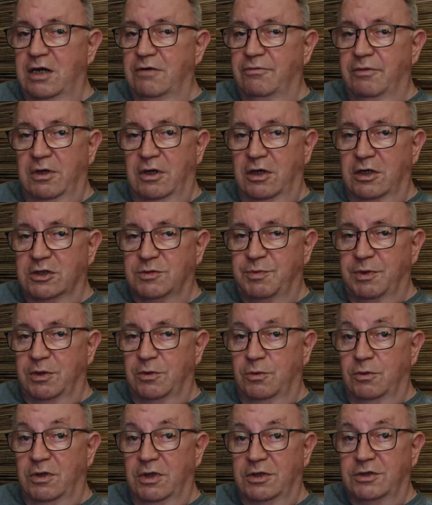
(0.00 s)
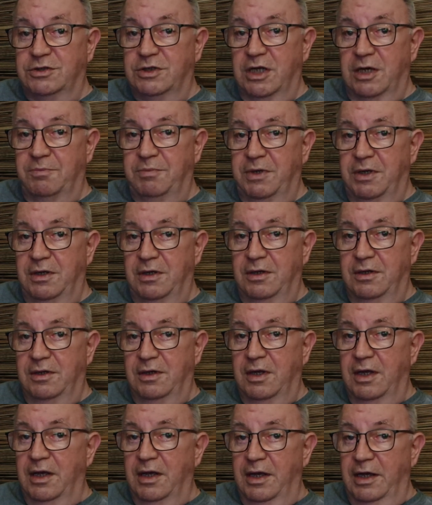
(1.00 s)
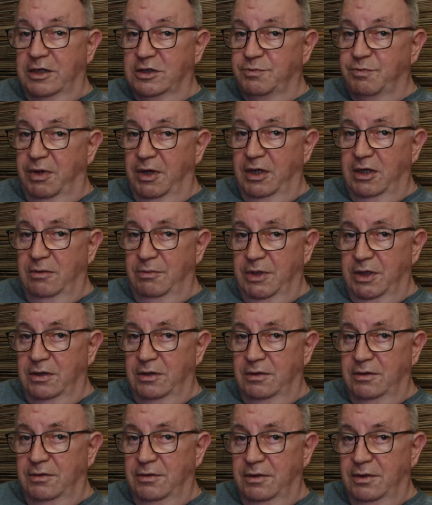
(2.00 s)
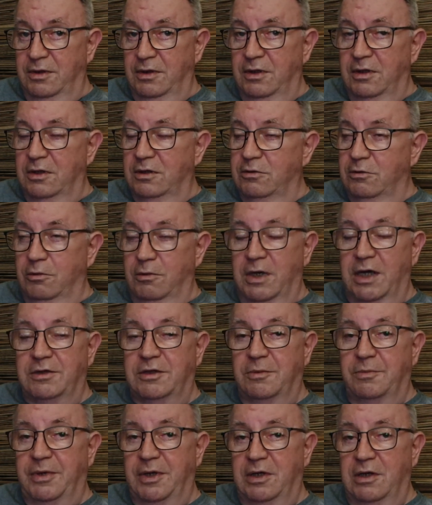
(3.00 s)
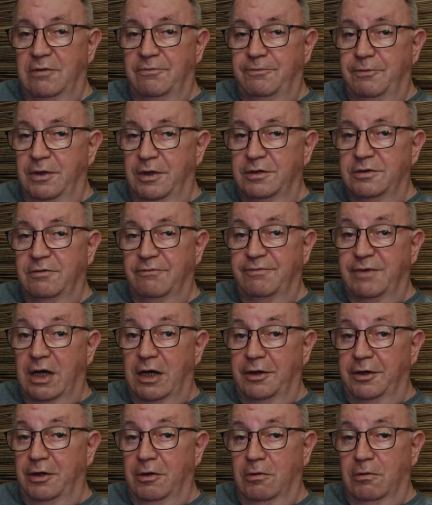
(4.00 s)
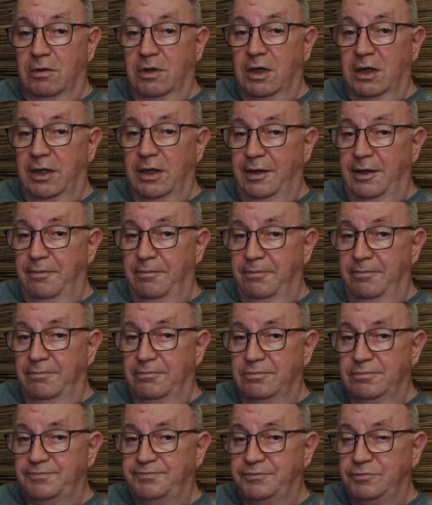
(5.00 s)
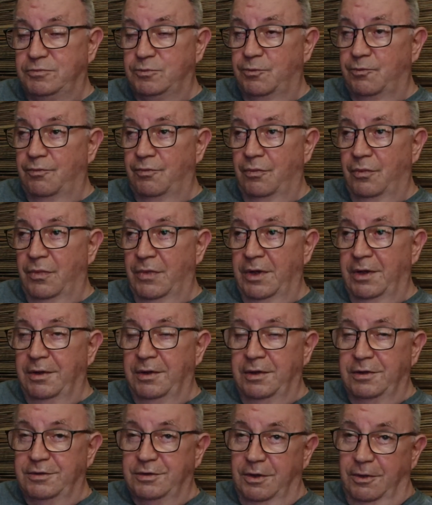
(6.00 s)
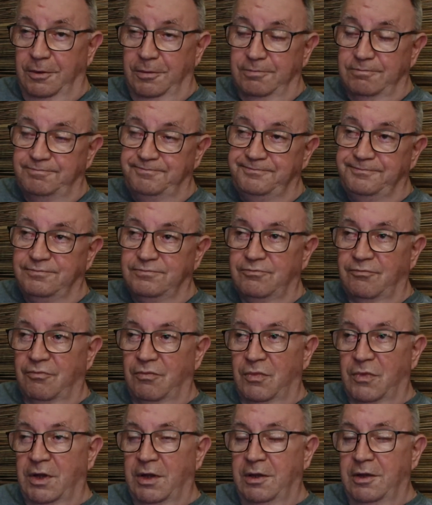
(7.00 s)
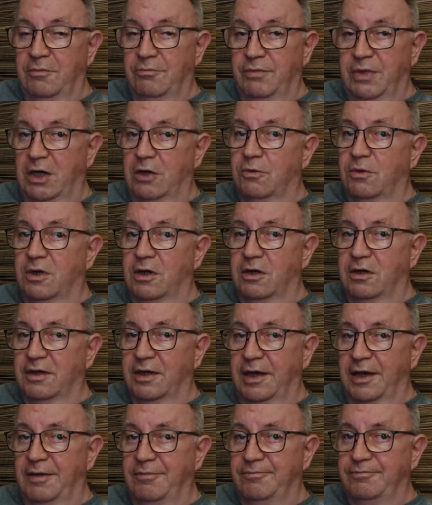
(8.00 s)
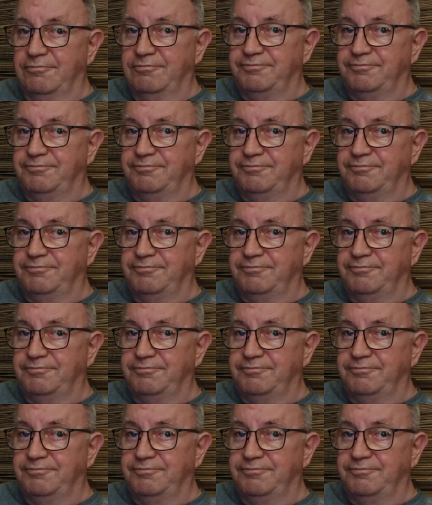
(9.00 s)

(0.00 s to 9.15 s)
every hospital will accept it as payment. You have to pay up front and file your own claim. So, be aware of that.